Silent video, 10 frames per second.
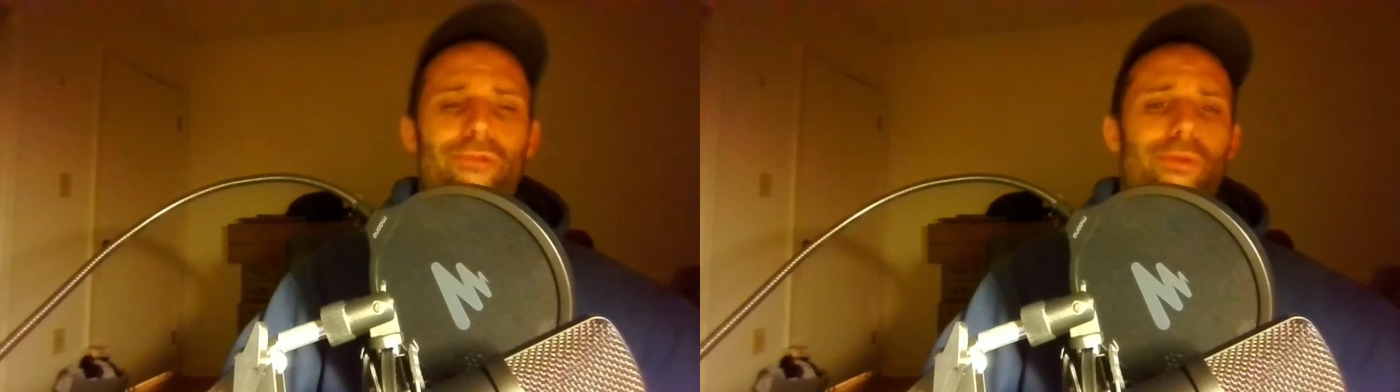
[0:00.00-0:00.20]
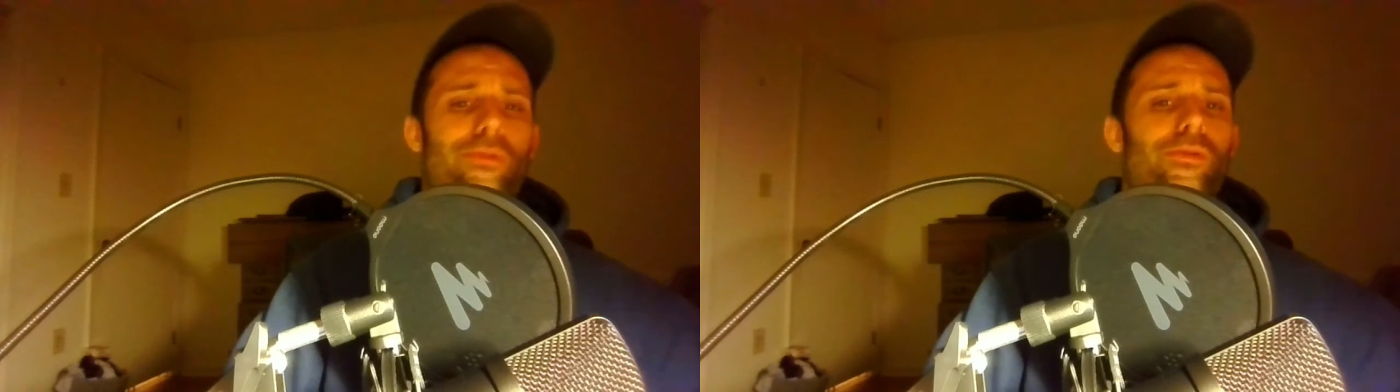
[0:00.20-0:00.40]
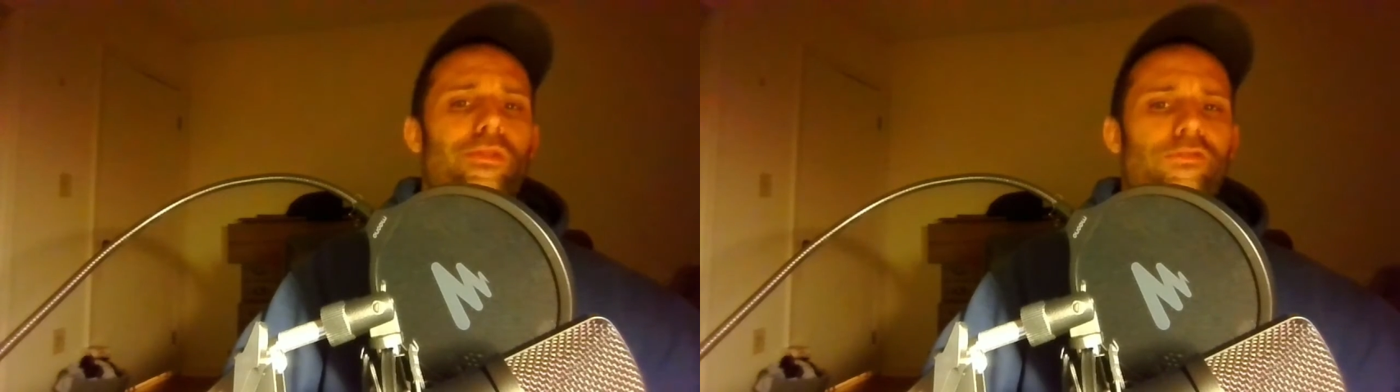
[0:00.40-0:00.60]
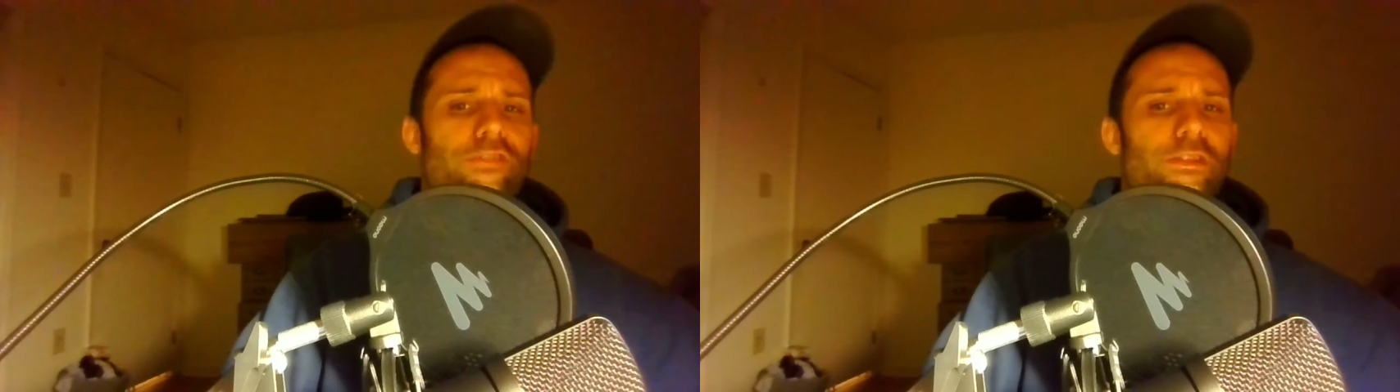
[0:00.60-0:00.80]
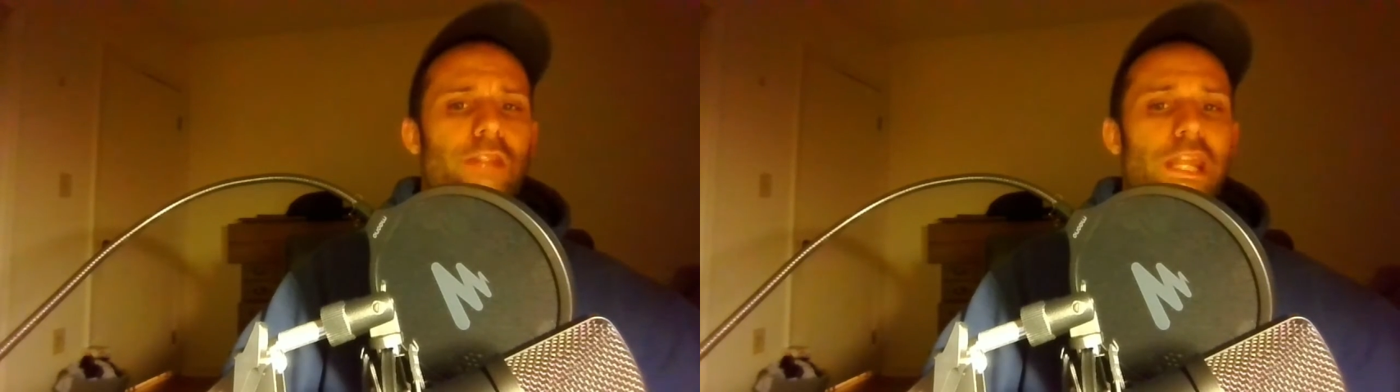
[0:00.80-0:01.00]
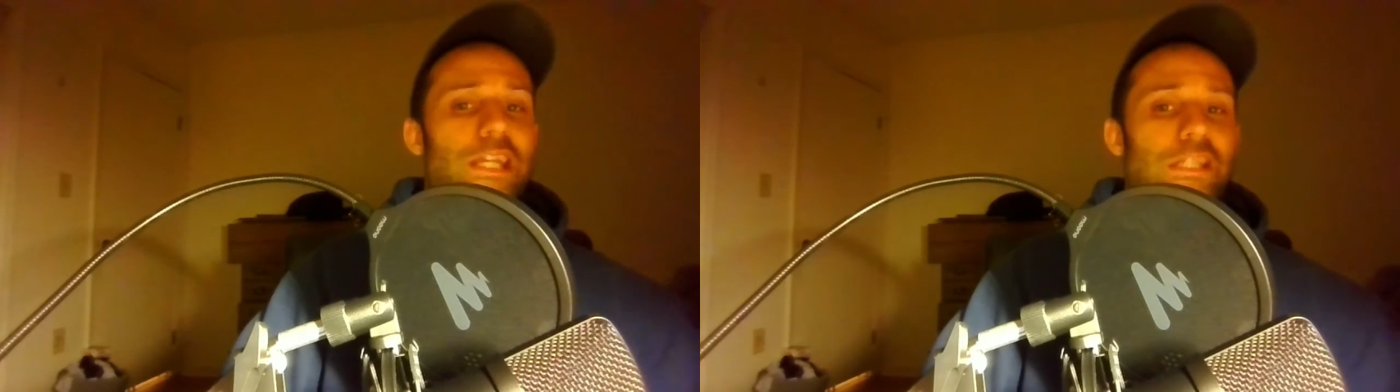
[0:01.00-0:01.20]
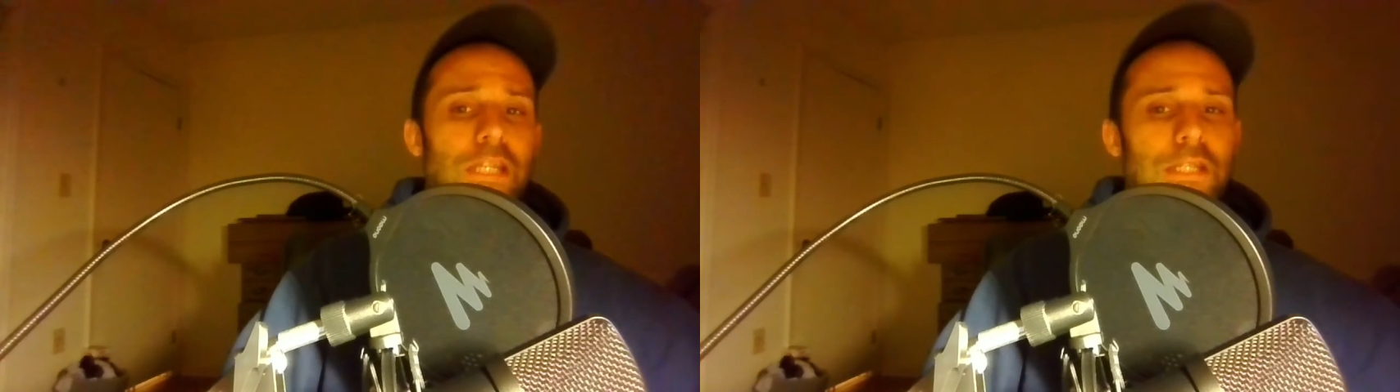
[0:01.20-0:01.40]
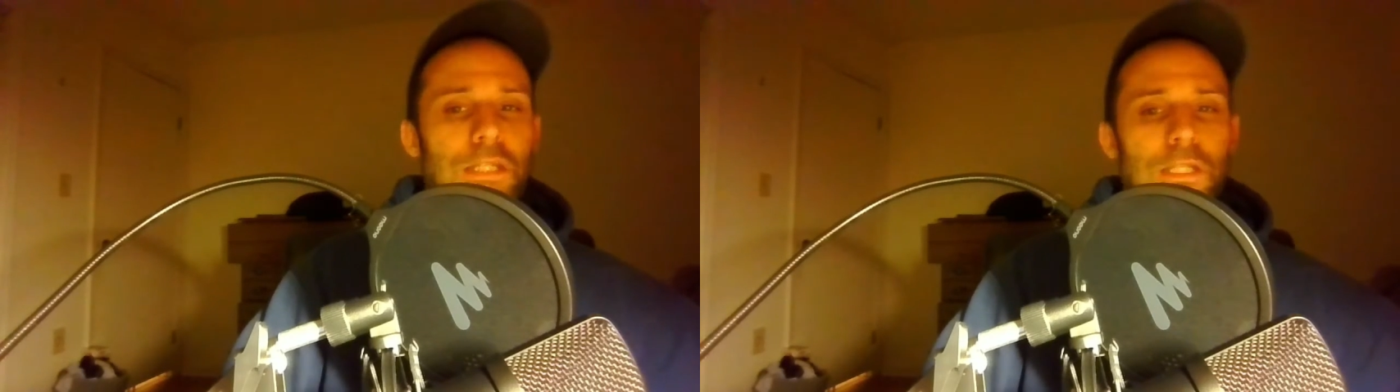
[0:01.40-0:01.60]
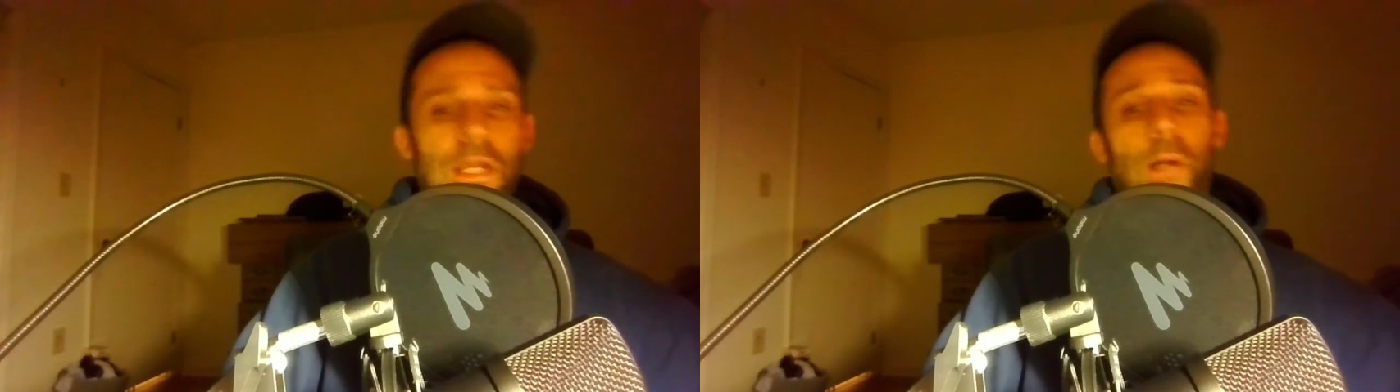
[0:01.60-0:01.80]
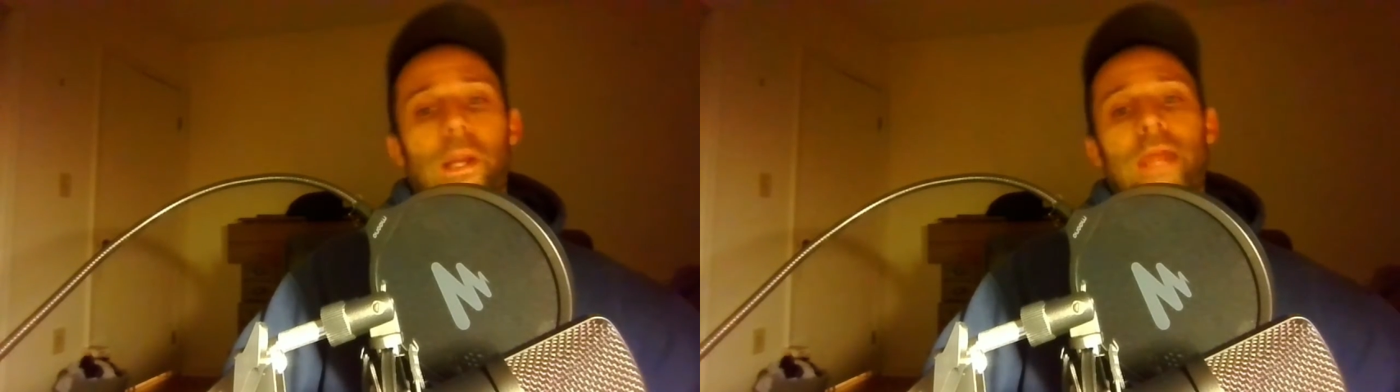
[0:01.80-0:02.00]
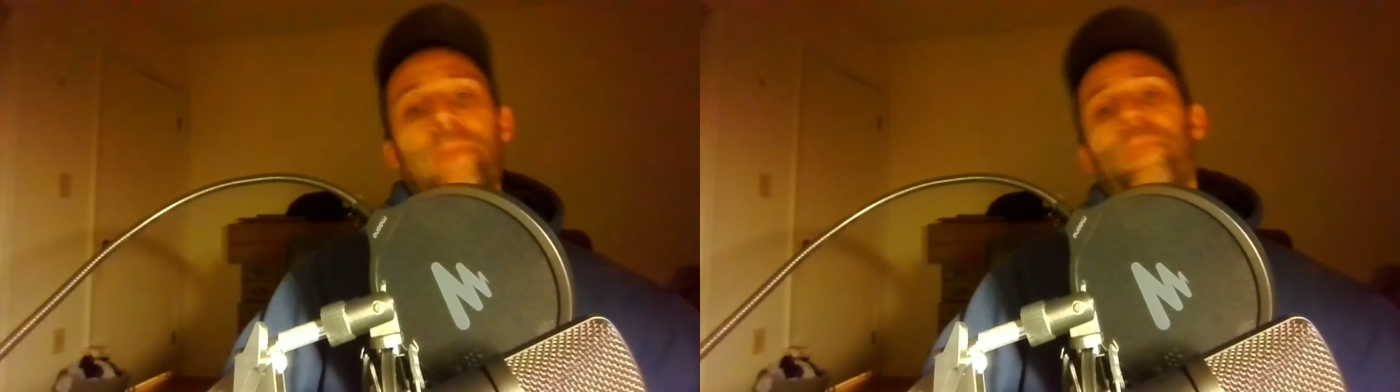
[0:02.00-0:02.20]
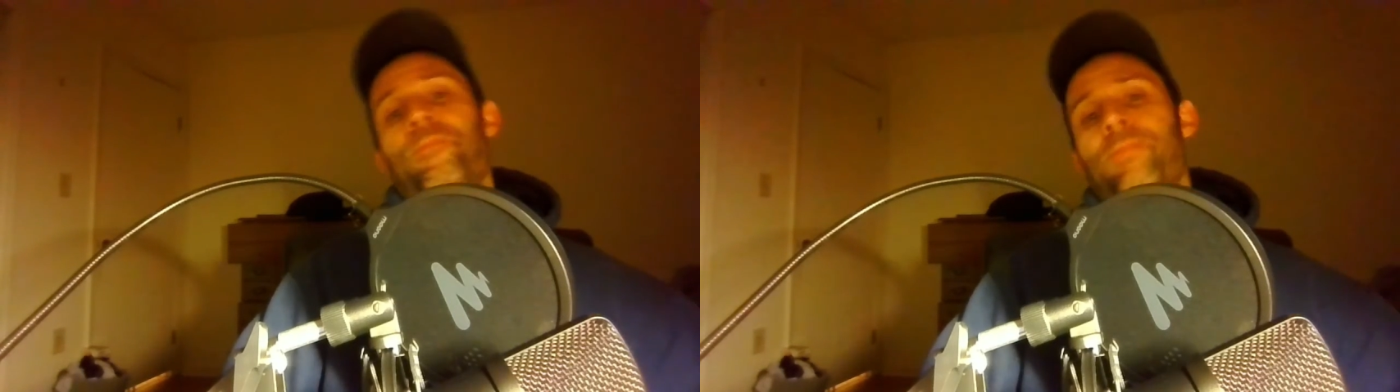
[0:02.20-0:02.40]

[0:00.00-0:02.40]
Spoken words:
further than is necessary